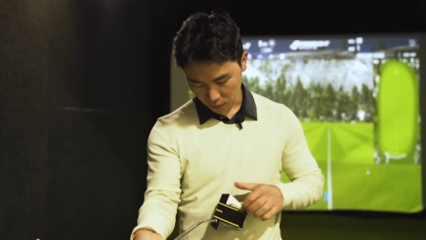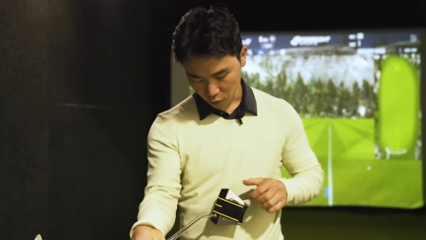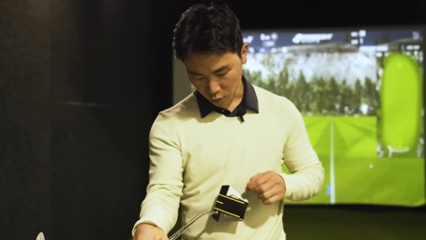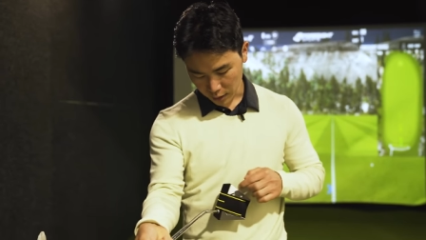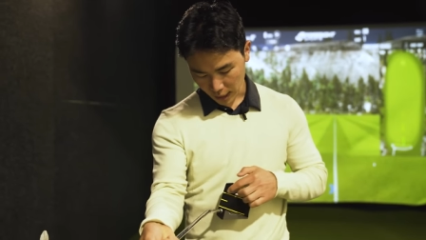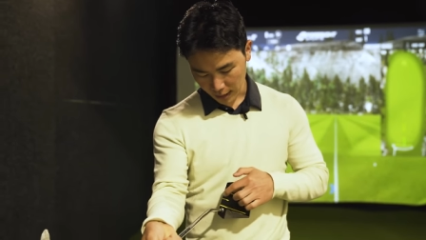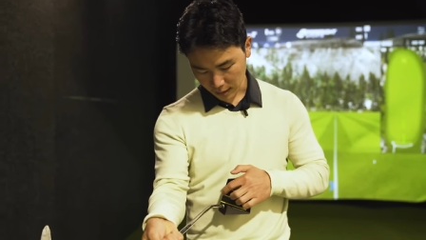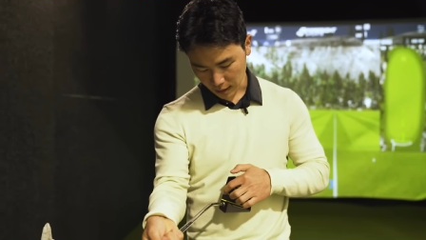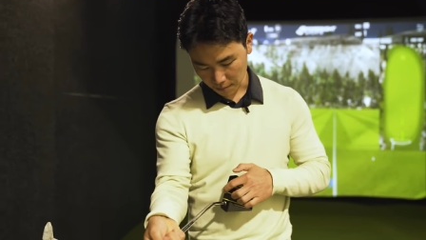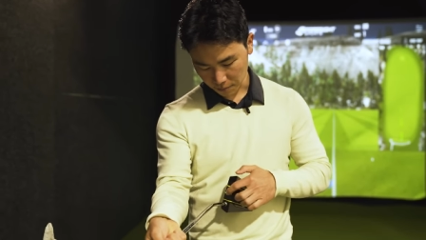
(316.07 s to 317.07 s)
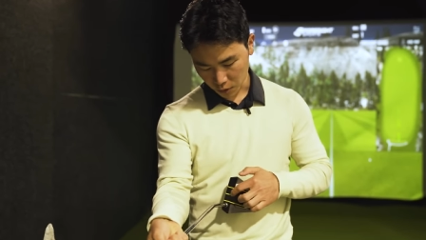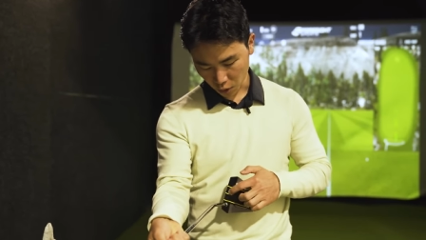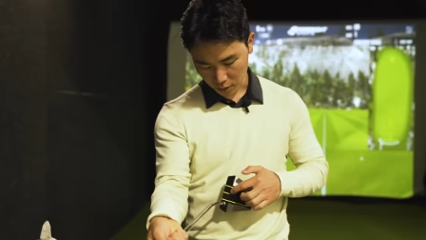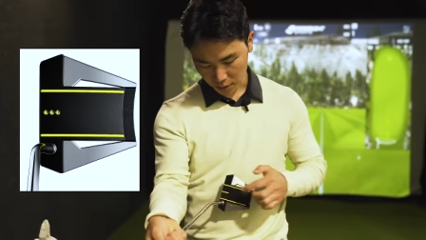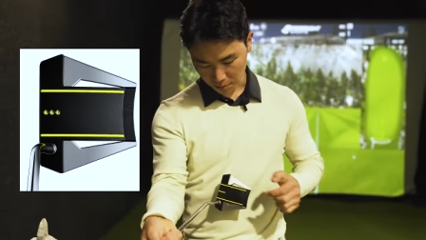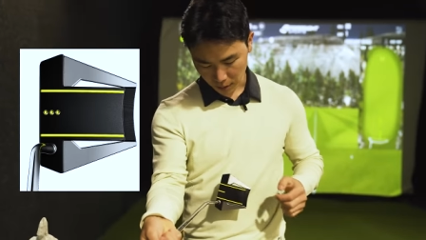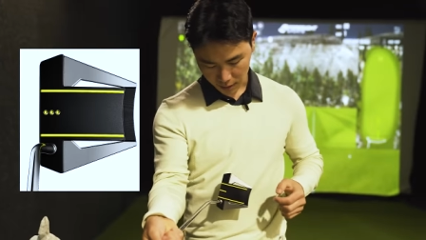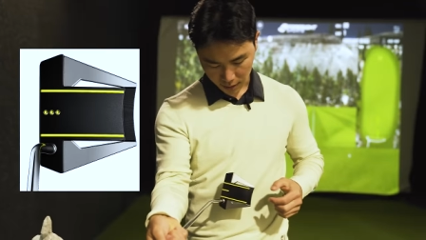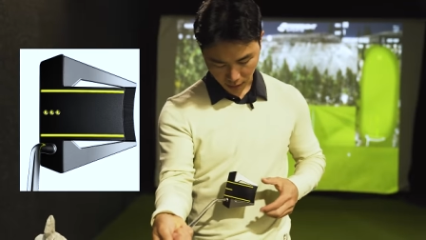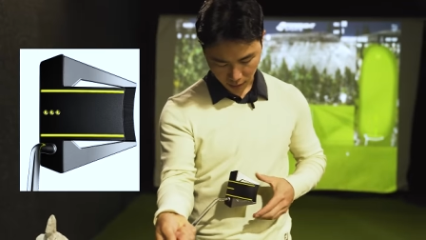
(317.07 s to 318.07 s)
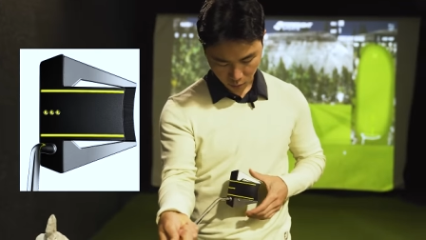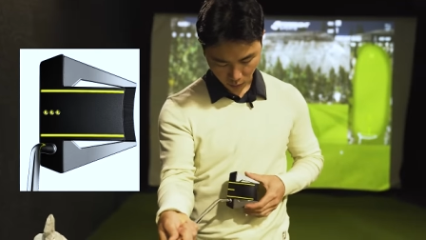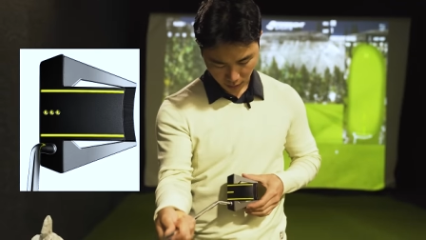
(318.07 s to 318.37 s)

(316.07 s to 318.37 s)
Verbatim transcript: usually has um, dots, but uh, this one